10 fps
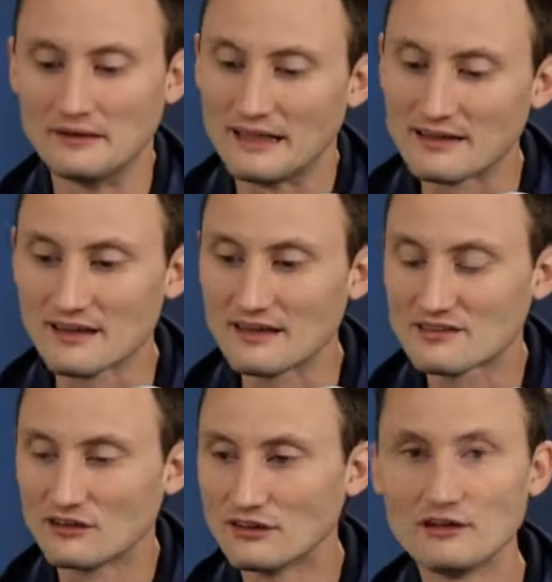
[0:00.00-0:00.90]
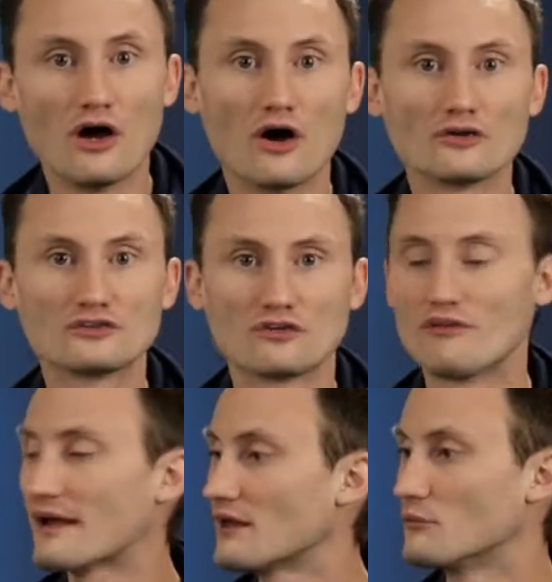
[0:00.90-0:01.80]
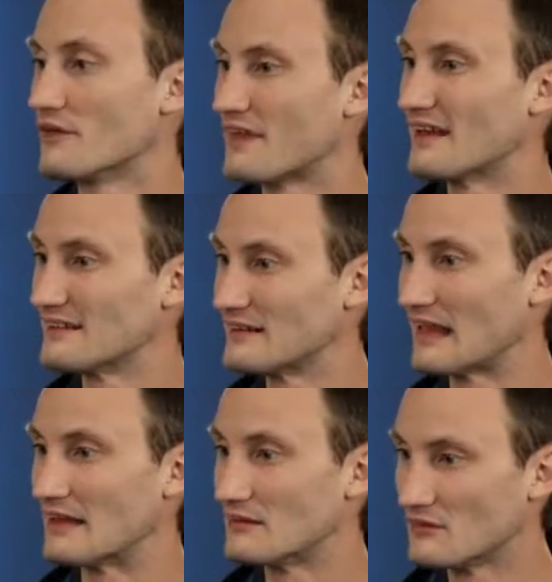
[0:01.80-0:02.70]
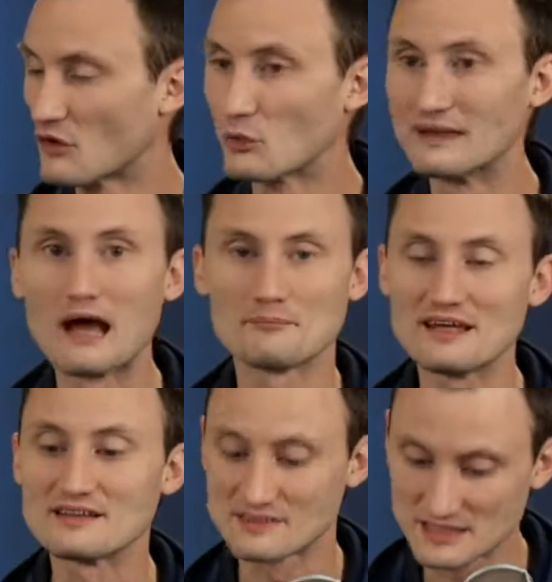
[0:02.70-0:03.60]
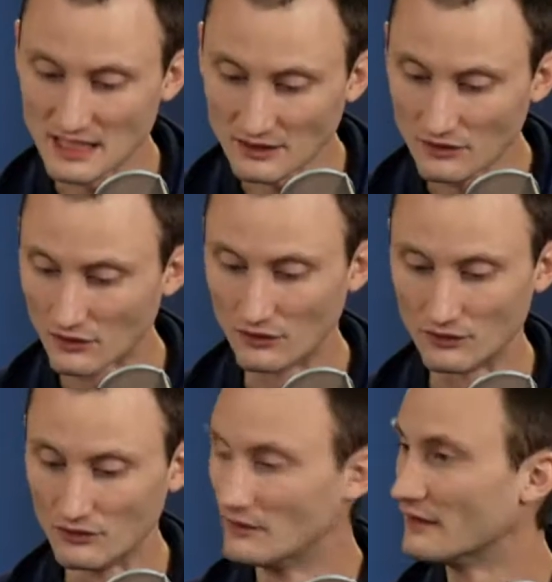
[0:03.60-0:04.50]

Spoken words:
it's a little hard to reckon with that there would not be a single